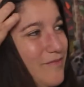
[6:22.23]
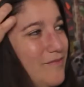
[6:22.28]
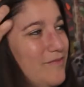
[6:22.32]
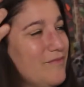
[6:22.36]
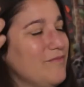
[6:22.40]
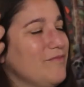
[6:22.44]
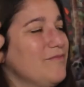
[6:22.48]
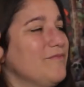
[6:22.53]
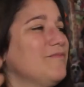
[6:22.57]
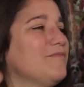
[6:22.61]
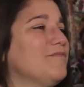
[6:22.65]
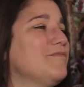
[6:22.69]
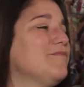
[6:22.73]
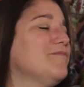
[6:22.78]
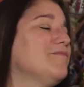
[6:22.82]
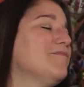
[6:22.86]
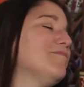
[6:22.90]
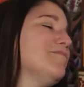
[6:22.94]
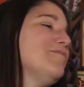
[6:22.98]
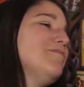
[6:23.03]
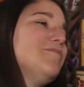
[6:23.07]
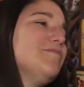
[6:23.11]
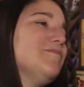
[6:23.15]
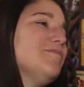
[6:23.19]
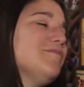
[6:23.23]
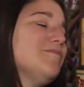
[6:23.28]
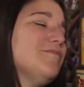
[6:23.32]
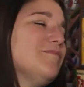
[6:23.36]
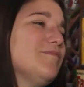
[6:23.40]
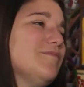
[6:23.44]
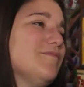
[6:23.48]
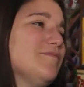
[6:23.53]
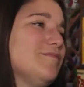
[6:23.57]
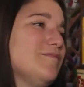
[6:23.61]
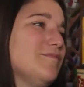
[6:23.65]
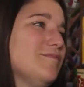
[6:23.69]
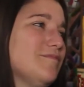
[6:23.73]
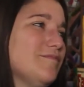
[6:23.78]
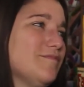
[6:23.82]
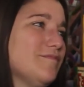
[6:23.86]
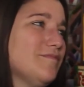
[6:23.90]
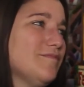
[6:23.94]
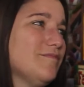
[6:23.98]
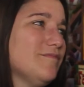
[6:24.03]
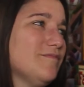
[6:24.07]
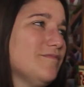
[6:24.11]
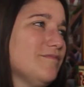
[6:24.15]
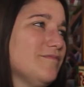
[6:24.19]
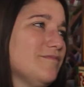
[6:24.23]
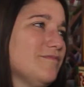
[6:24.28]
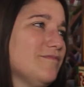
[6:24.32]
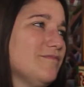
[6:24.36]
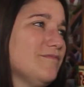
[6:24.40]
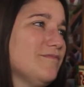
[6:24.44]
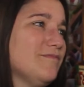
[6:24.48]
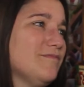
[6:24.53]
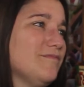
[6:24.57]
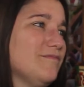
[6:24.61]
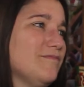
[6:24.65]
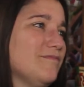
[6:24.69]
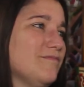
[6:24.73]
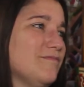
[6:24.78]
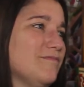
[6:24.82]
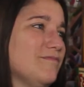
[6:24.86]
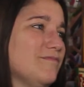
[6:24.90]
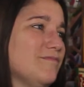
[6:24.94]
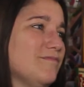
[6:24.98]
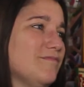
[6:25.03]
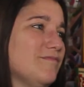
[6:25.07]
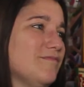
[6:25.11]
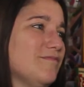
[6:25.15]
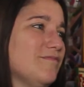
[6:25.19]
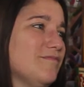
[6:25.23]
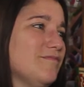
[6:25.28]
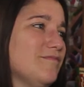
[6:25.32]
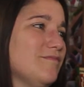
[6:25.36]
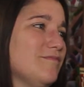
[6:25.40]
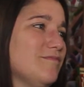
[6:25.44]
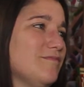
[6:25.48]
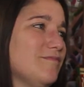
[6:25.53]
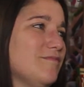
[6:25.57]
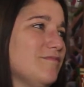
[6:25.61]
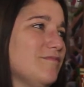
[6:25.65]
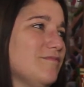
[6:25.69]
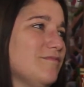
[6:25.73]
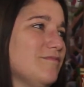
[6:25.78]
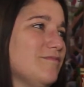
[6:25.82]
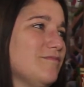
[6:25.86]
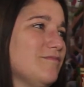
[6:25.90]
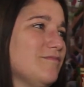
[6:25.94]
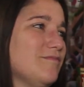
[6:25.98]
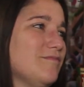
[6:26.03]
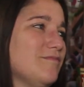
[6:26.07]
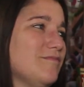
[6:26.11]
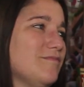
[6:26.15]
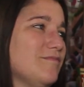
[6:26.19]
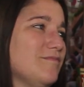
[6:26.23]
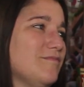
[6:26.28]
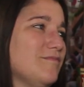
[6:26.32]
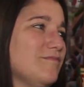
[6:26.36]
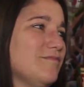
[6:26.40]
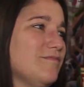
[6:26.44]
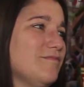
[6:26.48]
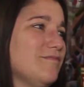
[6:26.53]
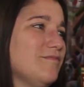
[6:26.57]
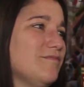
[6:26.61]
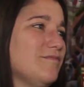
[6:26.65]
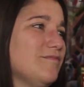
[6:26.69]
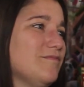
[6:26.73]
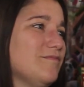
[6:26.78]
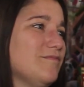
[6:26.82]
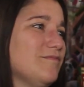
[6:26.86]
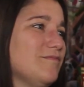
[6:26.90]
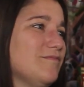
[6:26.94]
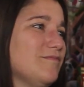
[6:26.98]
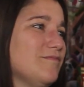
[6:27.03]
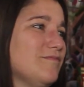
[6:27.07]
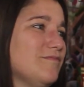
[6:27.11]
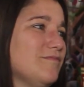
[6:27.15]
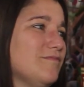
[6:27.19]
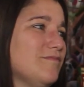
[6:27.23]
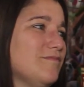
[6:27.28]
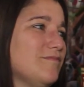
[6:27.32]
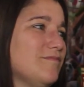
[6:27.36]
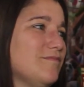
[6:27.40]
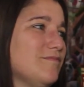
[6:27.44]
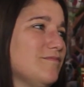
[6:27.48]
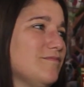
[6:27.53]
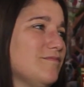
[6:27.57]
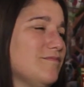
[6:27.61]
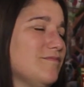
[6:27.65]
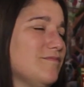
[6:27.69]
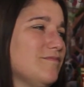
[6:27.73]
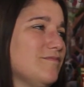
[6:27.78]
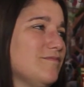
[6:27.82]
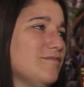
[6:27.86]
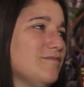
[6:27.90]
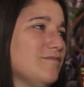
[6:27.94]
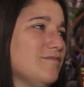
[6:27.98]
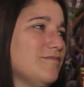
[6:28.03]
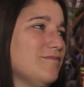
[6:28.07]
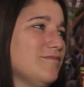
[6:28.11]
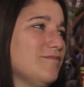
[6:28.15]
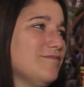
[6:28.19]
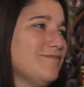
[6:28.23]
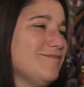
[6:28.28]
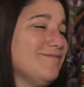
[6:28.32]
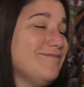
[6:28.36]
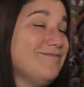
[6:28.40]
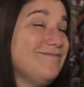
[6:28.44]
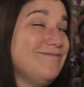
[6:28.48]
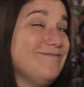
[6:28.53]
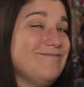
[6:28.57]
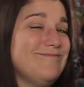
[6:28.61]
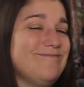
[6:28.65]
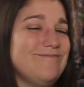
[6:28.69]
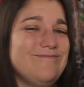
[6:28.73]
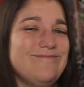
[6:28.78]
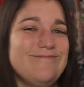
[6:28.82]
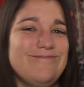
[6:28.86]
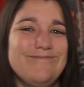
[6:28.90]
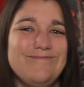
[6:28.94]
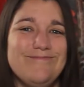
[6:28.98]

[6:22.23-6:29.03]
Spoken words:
The person shown says nothing.